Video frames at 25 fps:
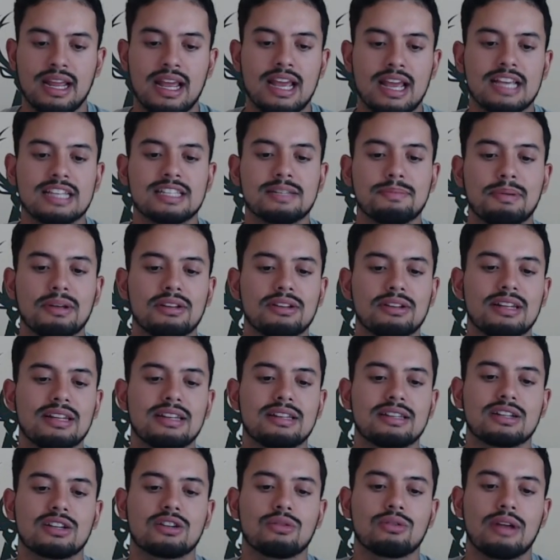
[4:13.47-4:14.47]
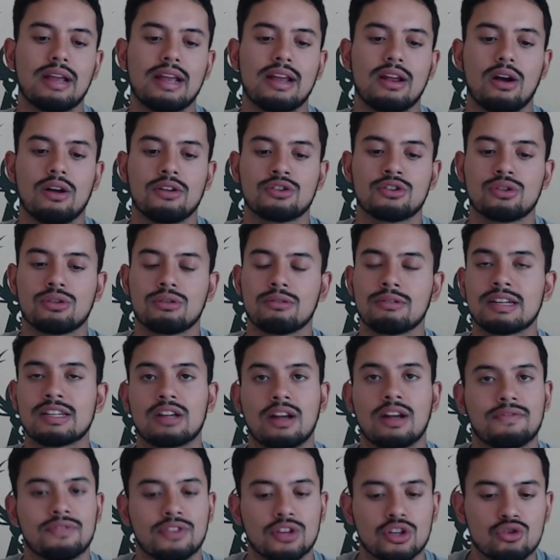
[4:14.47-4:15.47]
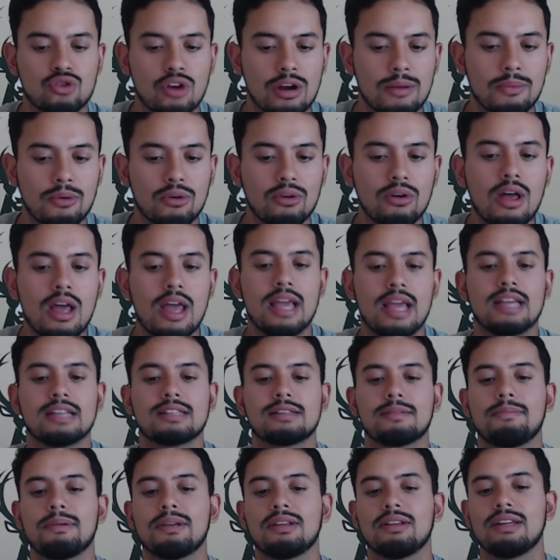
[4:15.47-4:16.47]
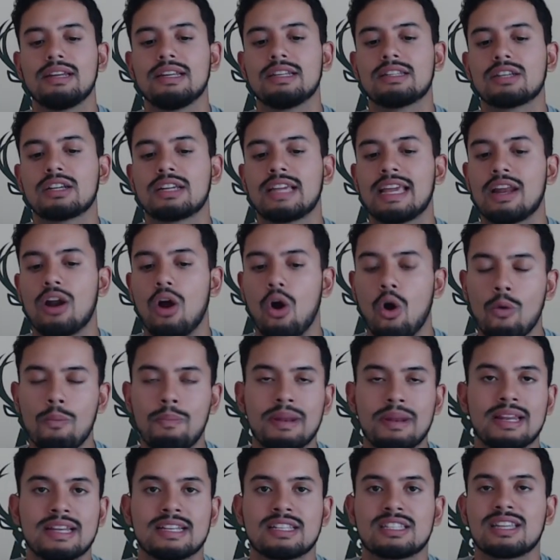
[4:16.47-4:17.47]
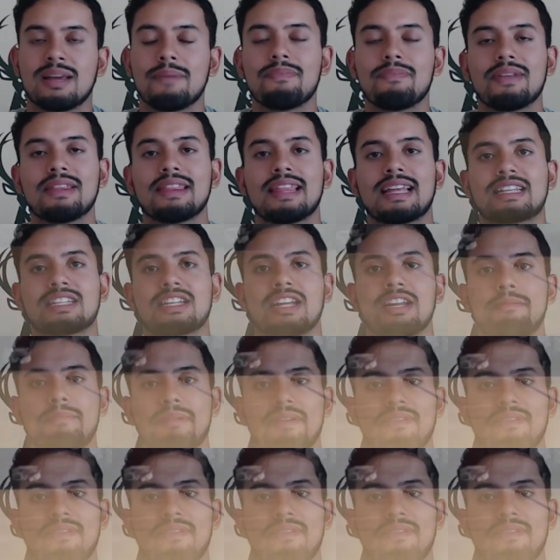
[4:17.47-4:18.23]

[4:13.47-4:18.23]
His ability to create threes off the dribble, his ability to get open is something that's going to be